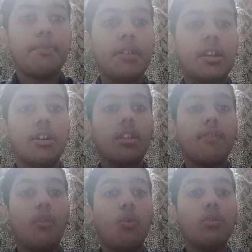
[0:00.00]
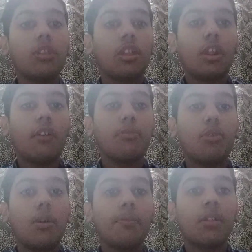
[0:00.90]
Because of all the sorrow
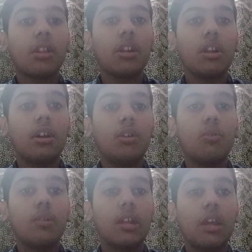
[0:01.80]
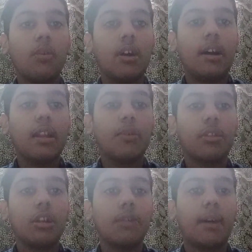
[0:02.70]
Muhammad sallallahu alaihi
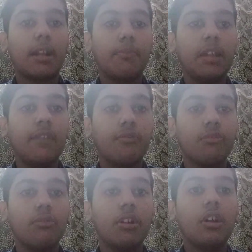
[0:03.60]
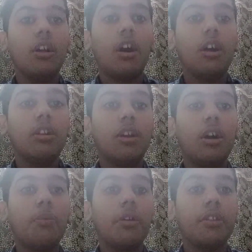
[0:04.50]
wasallam had been through,
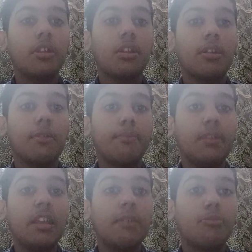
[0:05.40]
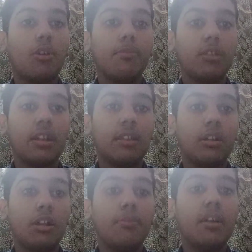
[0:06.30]
Allah wanted to meet Muhammad sallallahu
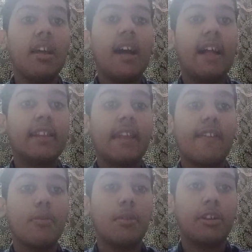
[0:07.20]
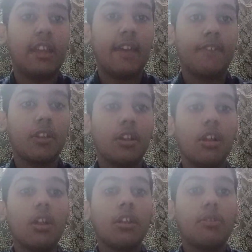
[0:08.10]
alaihi wasallam and give him a gift.
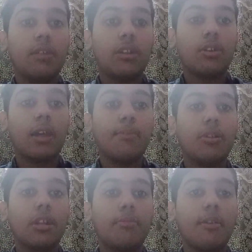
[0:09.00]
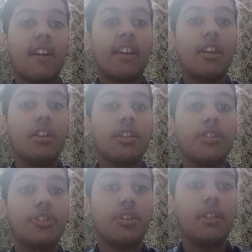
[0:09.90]
So he took him on a miraculous
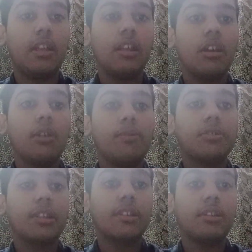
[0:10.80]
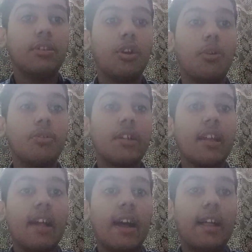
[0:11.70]
journey, which is known
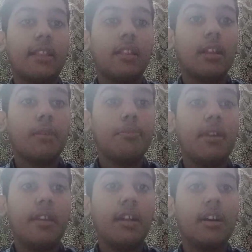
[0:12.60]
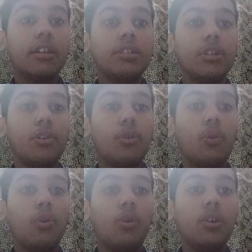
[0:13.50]
as Mi'raj,
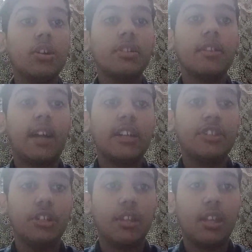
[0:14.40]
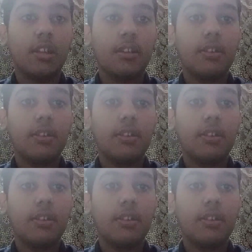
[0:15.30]
or the night journey.